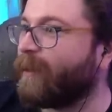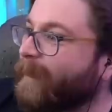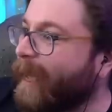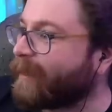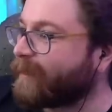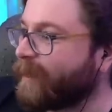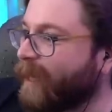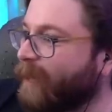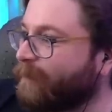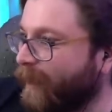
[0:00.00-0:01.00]
That is the
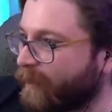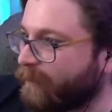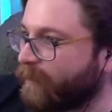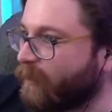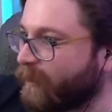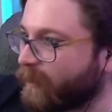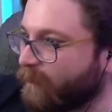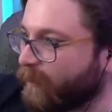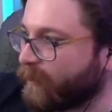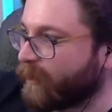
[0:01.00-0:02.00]
apex of human
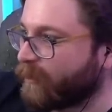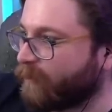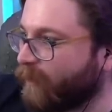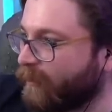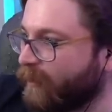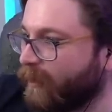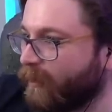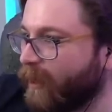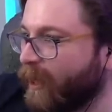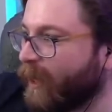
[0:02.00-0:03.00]
civilization right there.